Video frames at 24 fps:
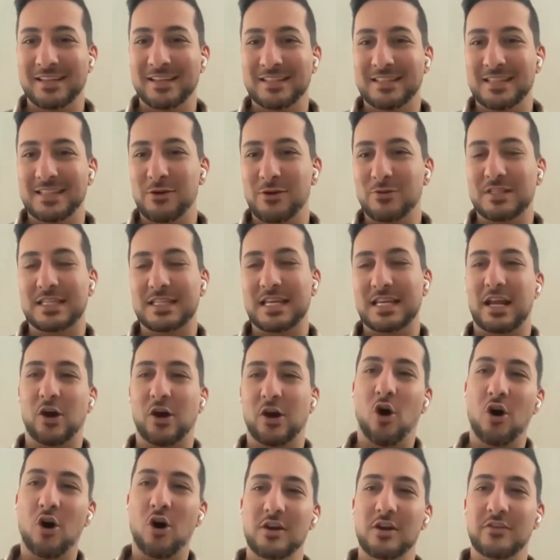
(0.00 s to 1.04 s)
Because they were saying
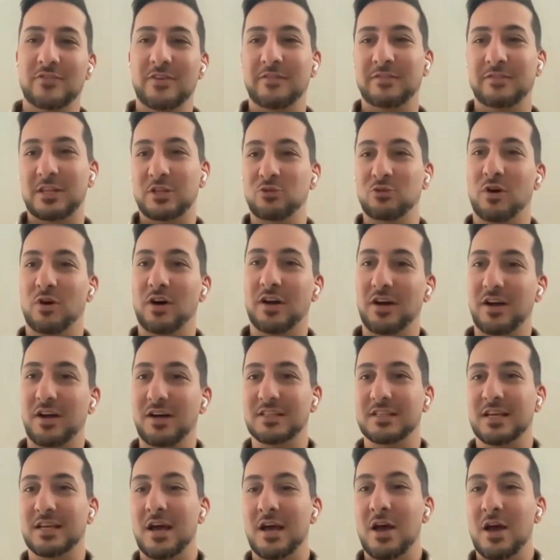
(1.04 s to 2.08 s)
like $150,
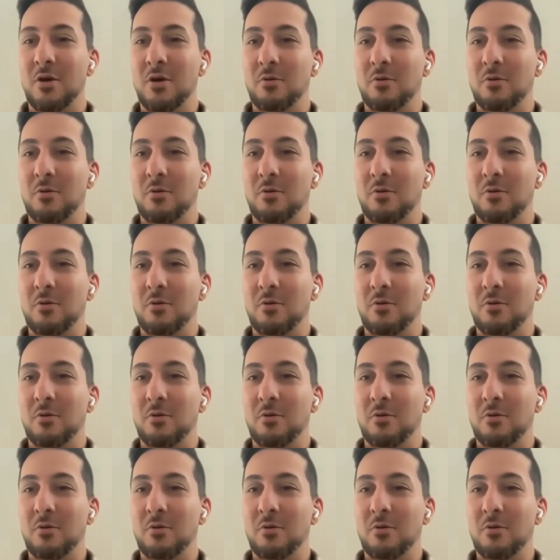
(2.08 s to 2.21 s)
$200.